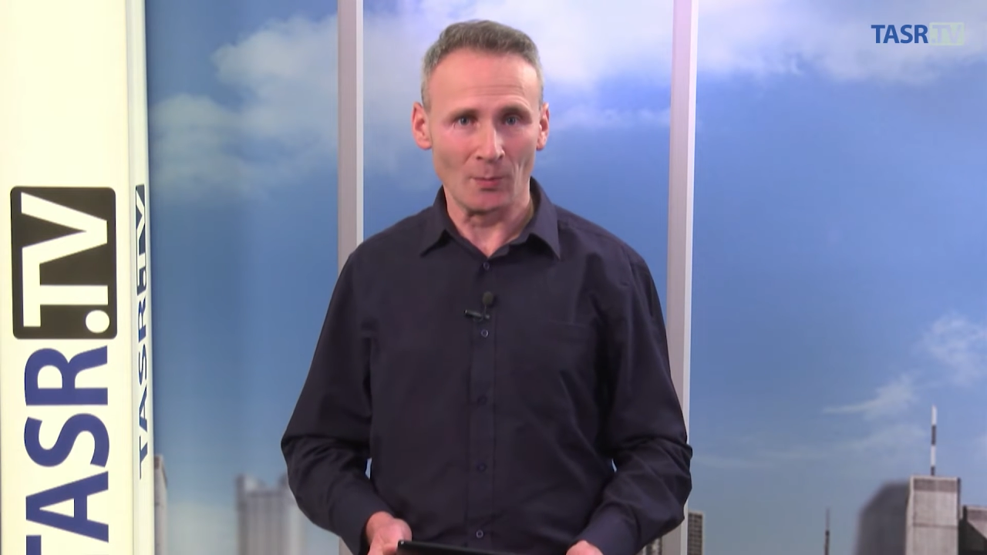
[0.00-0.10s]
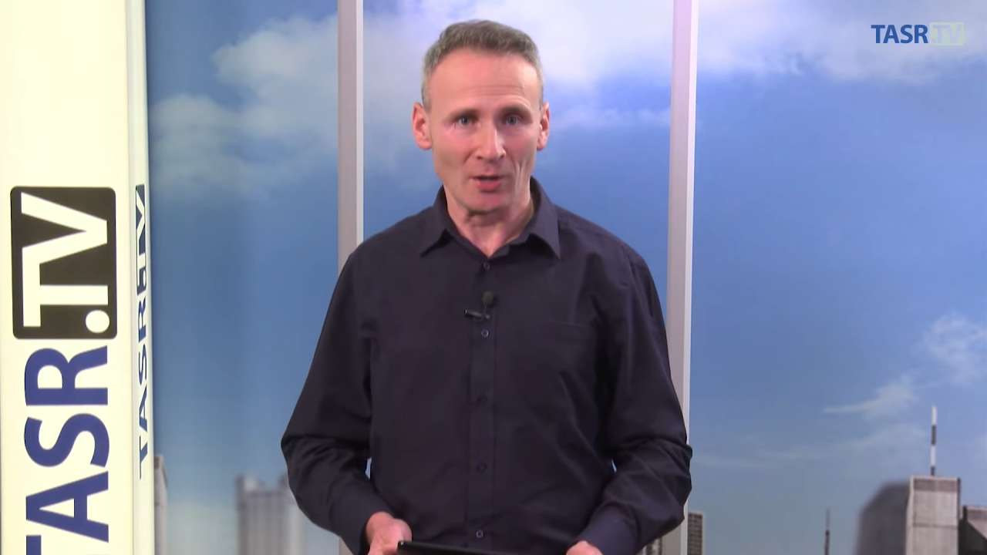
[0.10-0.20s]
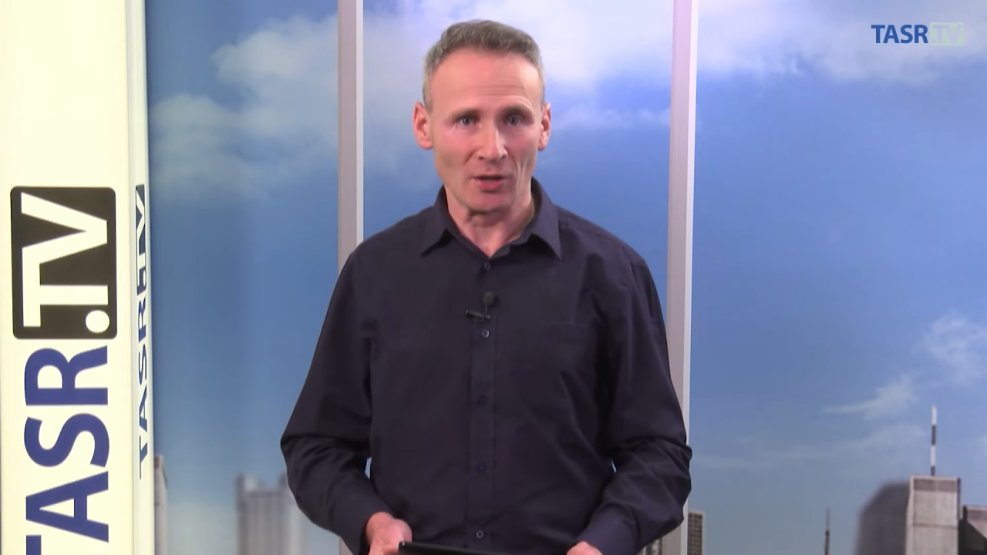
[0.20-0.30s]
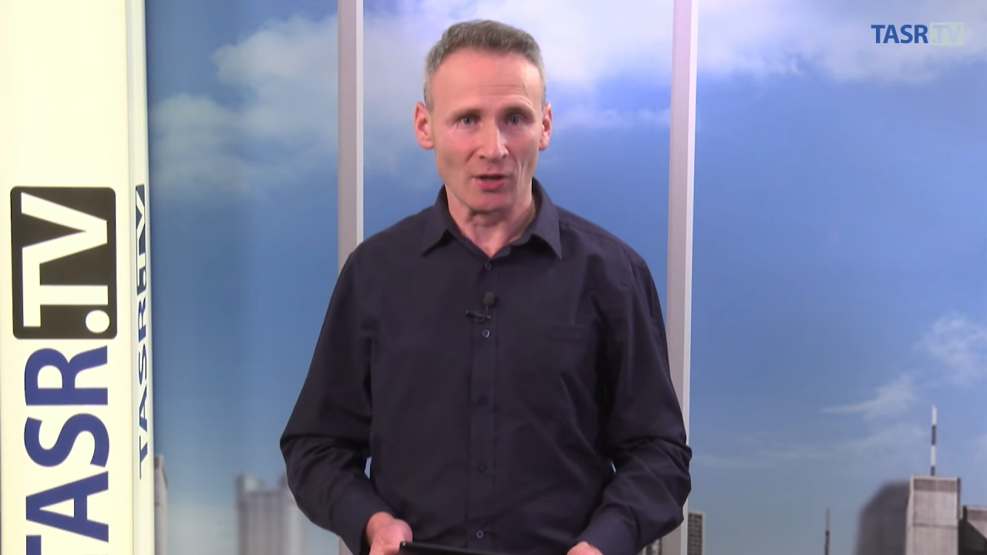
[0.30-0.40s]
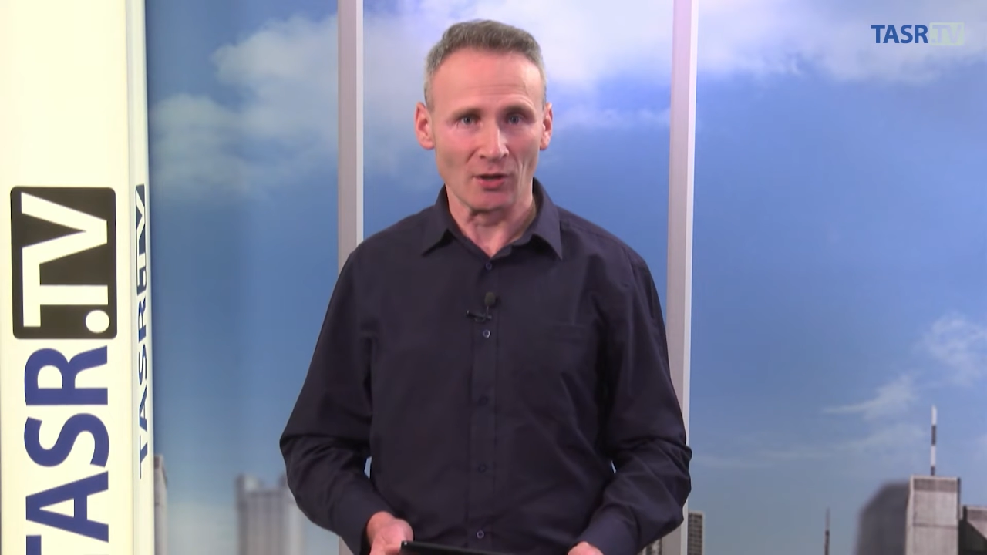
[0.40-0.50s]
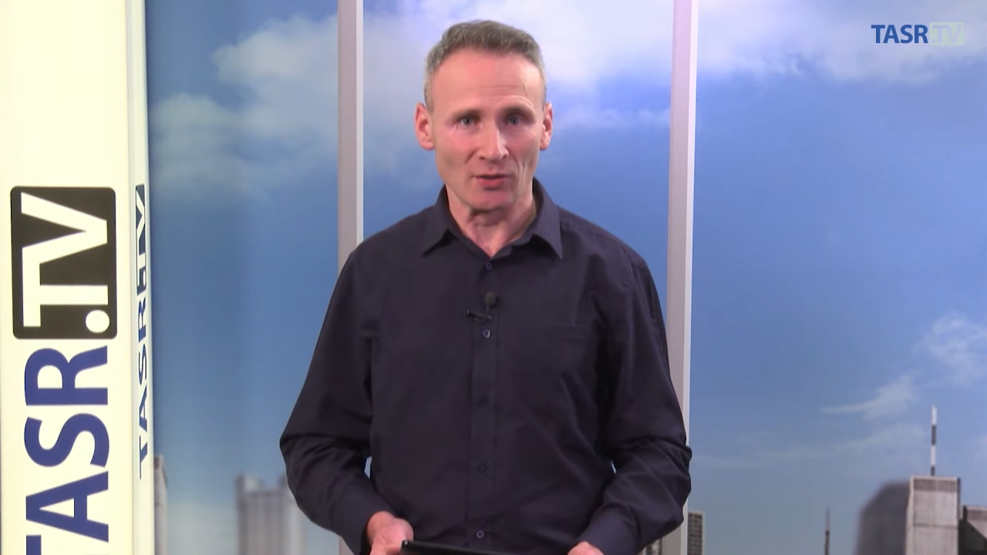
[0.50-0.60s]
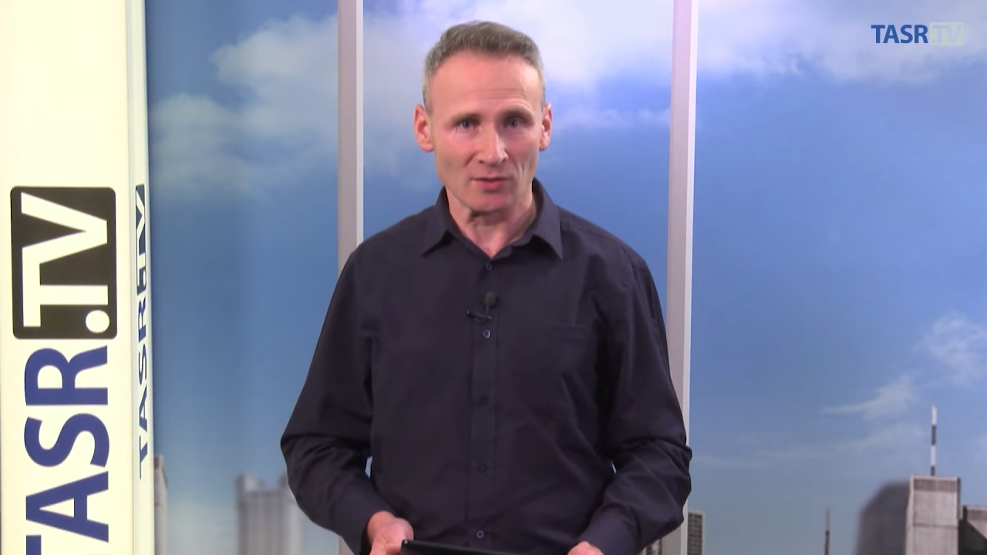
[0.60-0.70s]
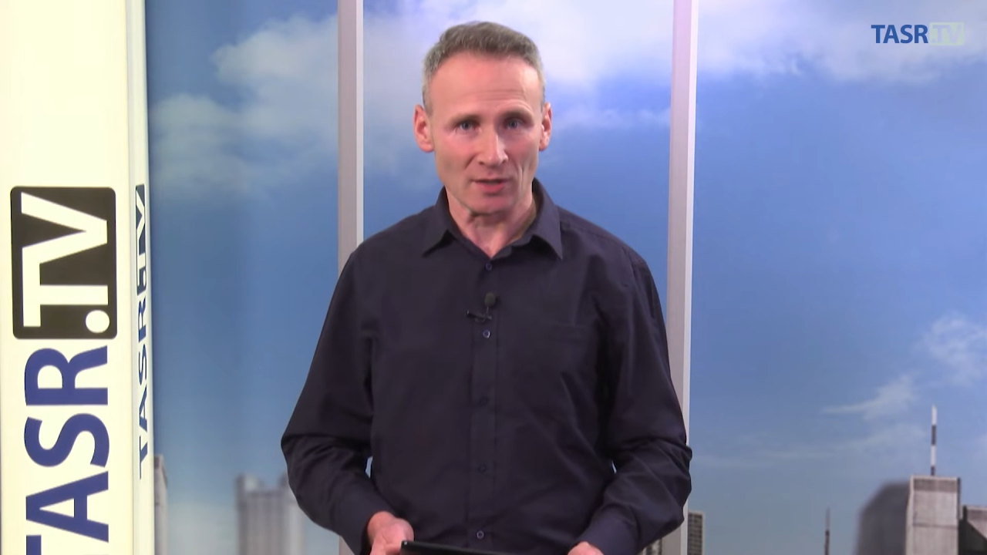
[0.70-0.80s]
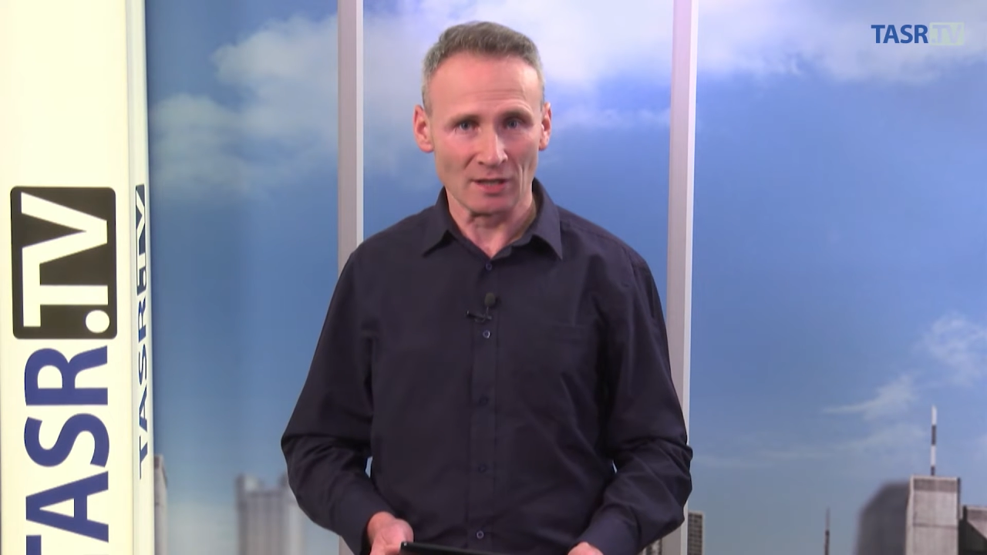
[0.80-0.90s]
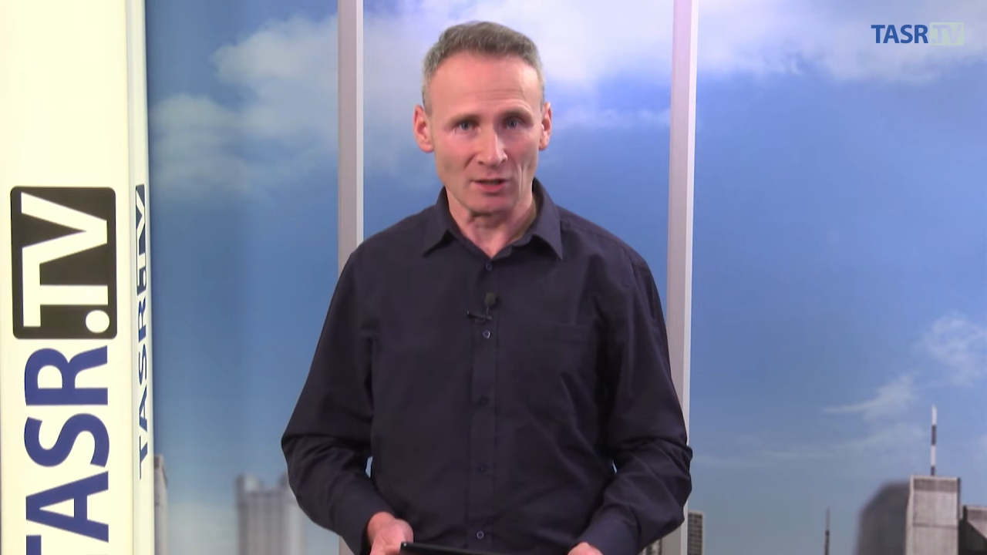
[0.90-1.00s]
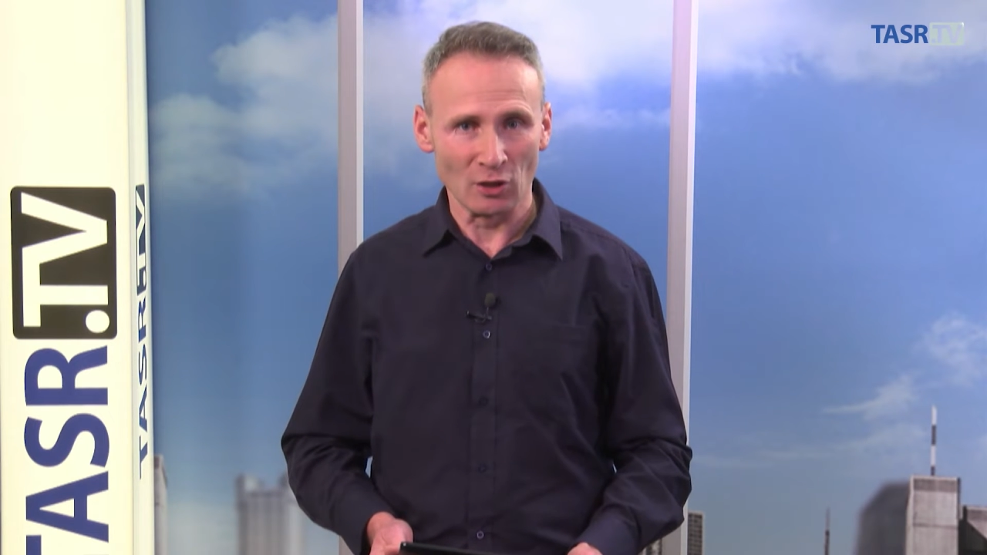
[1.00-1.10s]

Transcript: billions in